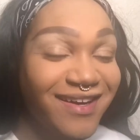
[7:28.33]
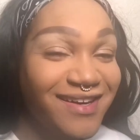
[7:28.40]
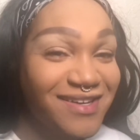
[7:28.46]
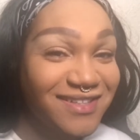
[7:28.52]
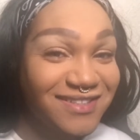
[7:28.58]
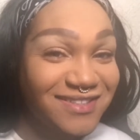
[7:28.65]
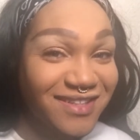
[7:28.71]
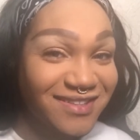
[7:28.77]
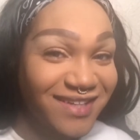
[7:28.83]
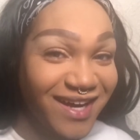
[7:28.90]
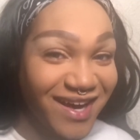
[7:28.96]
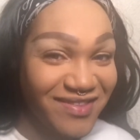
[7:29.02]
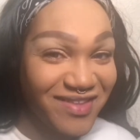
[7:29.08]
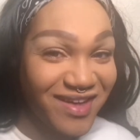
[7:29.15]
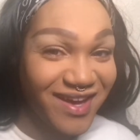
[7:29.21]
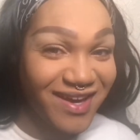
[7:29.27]
So now
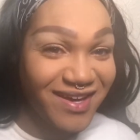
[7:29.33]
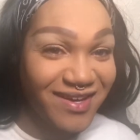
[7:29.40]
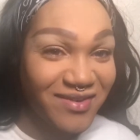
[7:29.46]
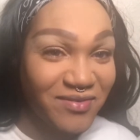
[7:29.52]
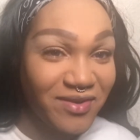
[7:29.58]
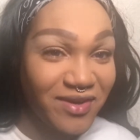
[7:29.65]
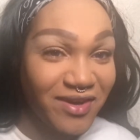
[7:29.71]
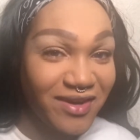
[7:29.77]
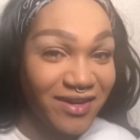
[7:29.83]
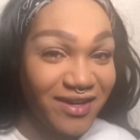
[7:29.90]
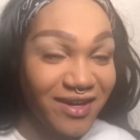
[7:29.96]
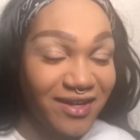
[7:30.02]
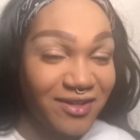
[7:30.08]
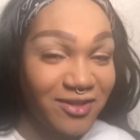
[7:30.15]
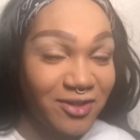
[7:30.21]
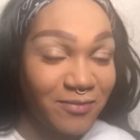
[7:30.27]
that we are
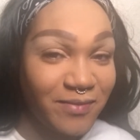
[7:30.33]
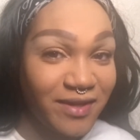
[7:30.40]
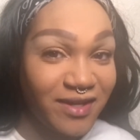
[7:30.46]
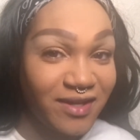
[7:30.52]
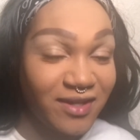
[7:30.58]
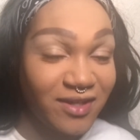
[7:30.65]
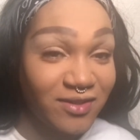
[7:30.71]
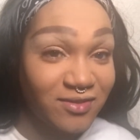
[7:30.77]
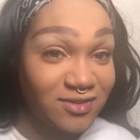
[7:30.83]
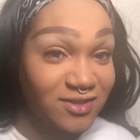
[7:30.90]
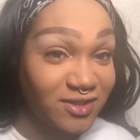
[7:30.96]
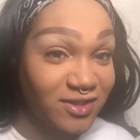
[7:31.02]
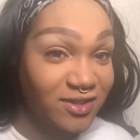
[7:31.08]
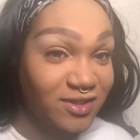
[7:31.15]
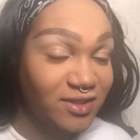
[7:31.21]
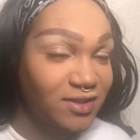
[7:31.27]
a little bit
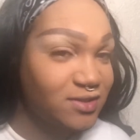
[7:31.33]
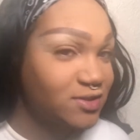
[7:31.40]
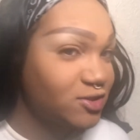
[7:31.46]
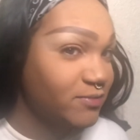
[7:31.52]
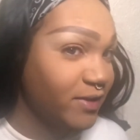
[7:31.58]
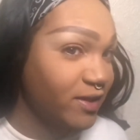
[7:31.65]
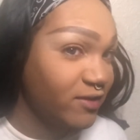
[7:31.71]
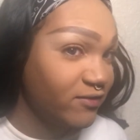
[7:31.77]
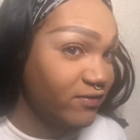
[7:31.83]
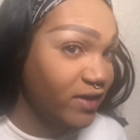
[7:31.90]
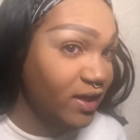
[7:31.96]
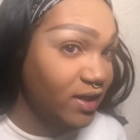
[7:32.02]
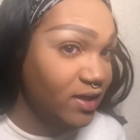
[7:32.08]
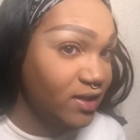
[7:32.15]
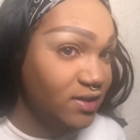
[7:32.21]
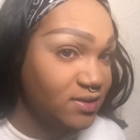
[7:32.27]
closer to my
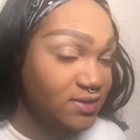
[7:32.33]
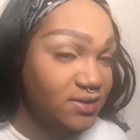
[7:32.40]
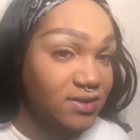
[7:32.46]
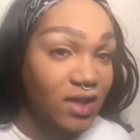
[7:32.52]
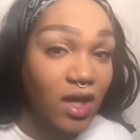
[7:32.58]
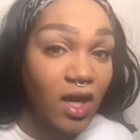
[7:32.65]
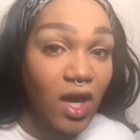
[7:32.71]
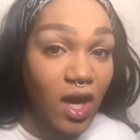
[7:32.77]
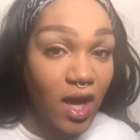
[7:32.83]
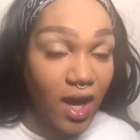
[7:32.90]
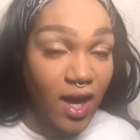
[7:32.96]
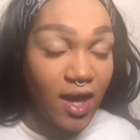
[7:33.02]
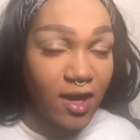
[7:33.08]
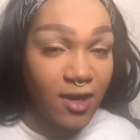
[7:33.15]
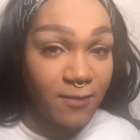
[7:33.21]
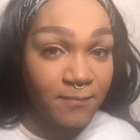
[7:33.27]
face,
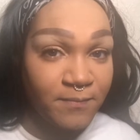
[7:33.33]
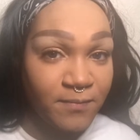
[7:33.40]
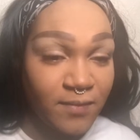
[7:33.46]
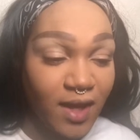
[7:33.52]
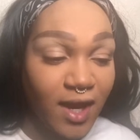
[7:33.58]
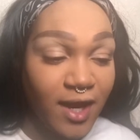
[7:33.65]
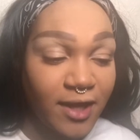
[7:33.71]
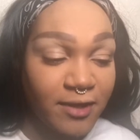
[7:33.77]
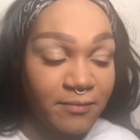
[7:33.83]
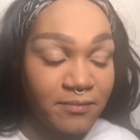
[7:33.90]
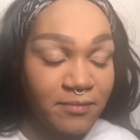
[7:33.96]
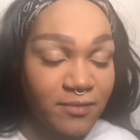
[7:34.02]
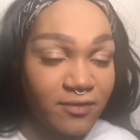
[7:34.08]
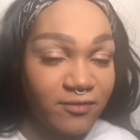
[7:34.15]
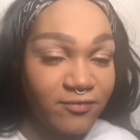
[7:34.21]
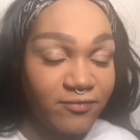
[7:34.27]
I'm
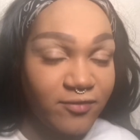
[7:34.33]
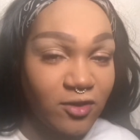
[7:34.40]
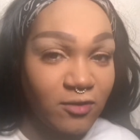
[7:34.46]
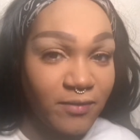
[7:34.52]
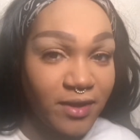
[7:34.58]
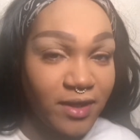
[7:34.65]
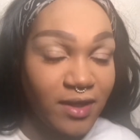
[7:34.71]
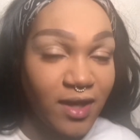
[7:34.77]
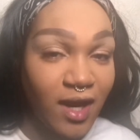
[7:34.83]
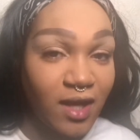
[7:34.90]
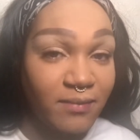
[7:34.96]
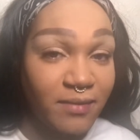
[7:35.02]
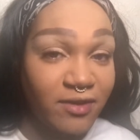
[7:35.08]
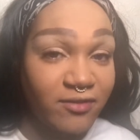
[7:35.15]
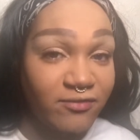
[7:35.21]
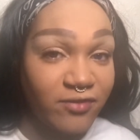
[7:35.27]
filming on
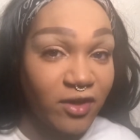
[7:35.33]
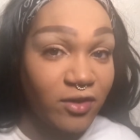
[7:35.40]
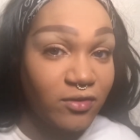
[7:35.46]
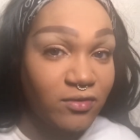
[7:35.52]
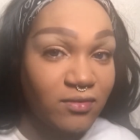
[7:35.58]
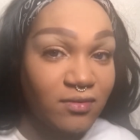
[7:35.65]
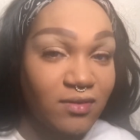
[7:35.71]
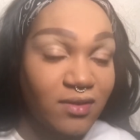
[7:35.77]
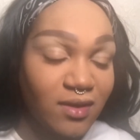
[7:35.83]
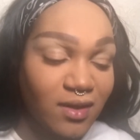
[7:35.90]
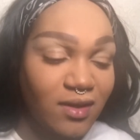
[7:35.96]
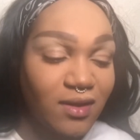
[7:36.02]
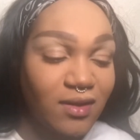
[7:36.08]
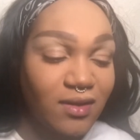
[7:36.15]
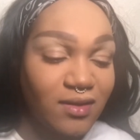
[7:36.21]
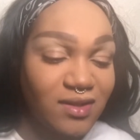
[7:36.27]
my phone,
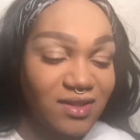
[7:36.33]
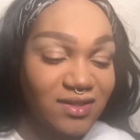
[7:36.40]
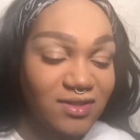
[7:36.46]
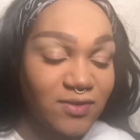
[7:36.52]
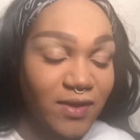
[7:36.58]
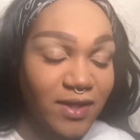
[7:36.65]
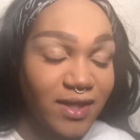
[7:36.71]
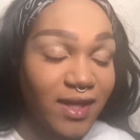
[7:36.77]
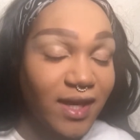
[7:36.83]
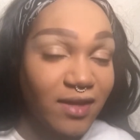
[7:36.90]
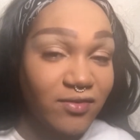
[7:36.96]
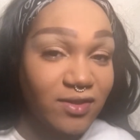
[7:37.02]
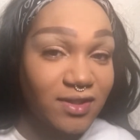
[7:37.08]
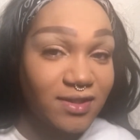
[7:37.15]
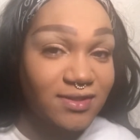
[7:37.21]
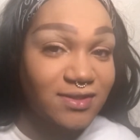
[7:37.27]
so I can't
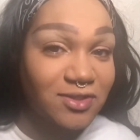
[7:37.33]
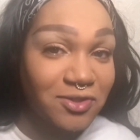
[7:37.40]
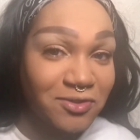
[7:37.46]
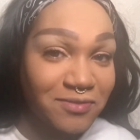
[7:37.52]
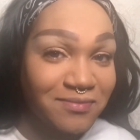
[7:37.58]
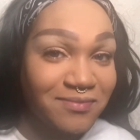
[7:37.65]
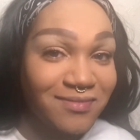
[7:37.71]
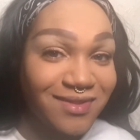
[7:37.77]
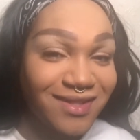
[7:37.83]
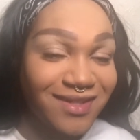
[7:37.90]
really zoom,